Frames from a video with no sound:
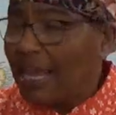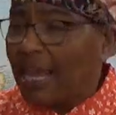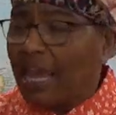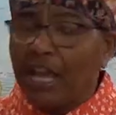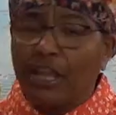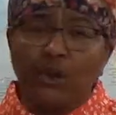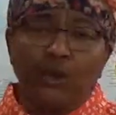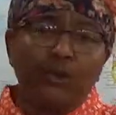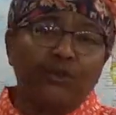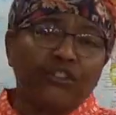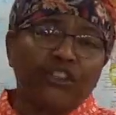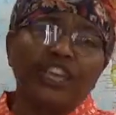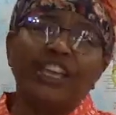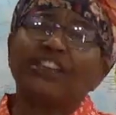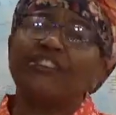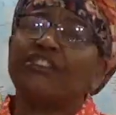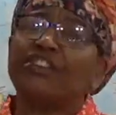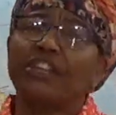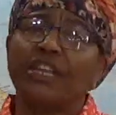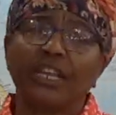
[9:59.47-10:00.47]
and you're
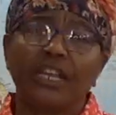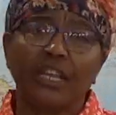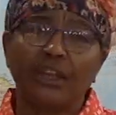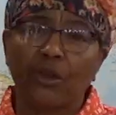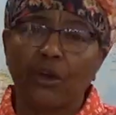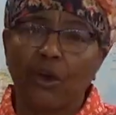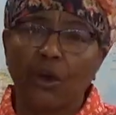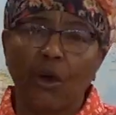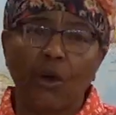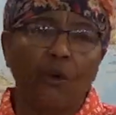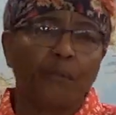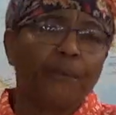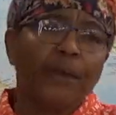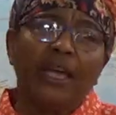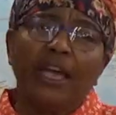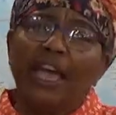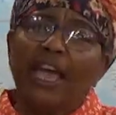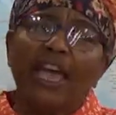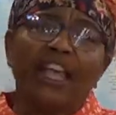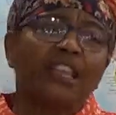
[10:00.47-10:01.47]
teaching it in your home,
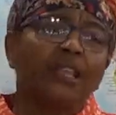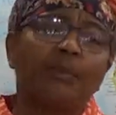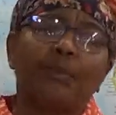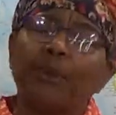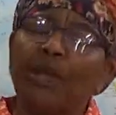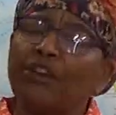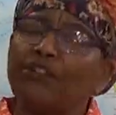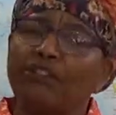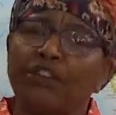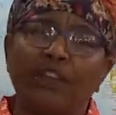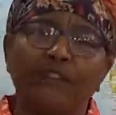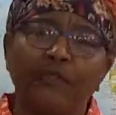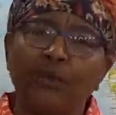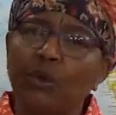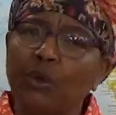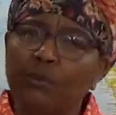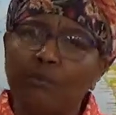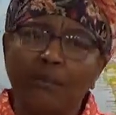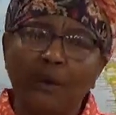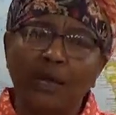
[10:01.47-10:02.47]
especially if
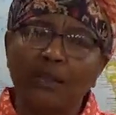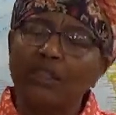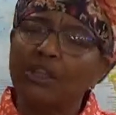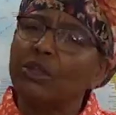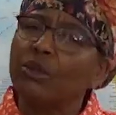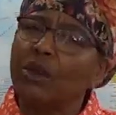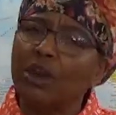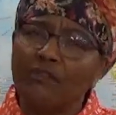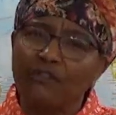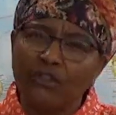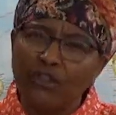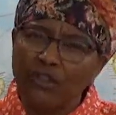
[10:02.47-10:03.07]
you're a mother and you have